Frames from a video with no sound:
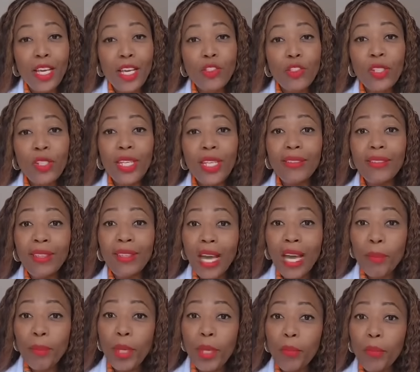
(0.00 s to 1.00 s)
So an
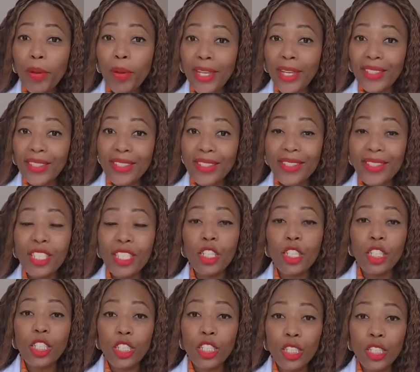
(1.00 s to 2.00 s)
ectopic pregnancy
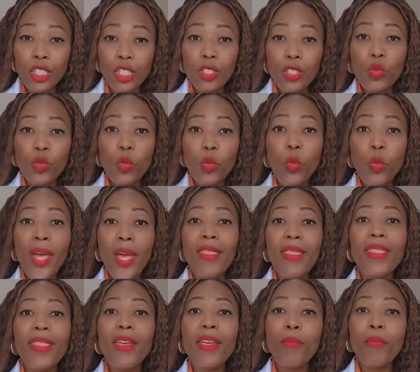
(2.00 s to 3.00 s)
occurs
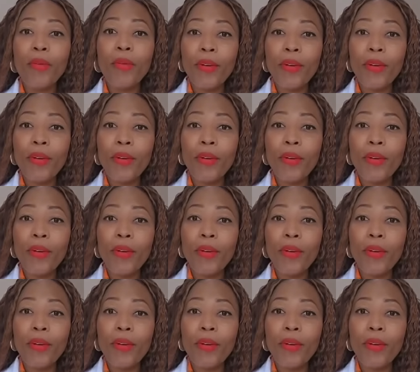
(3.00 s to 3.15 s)
when the